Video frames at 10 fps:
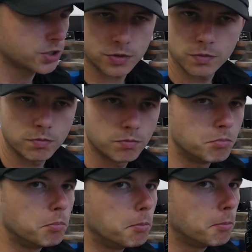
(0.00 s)
is
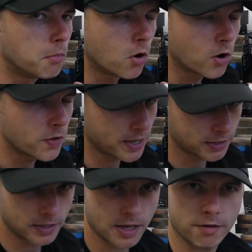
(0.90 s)
more
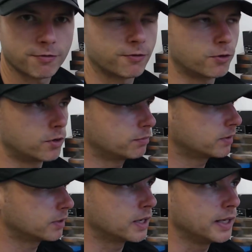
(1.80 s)
than enough for
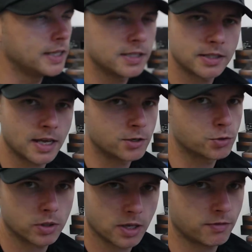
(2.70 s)
at least
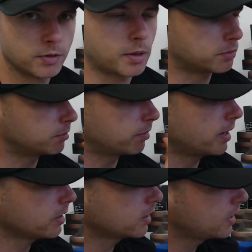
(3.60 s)
entry-level mountain
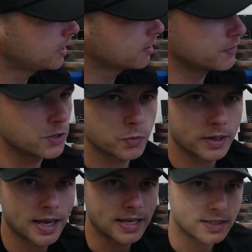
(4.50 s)
bike. This
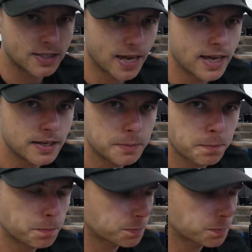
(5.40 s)
one has 10,